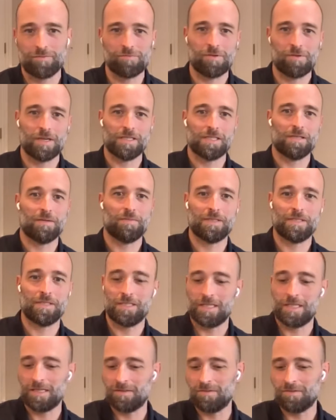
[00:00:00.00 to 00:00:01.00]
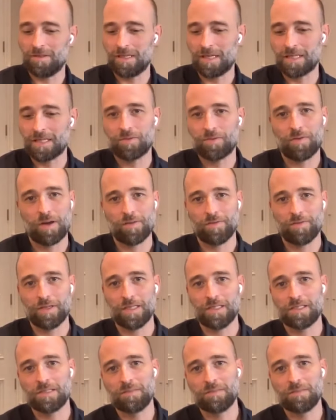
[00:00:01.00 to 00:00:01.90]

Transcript: rise up this agenda in the next 5 years?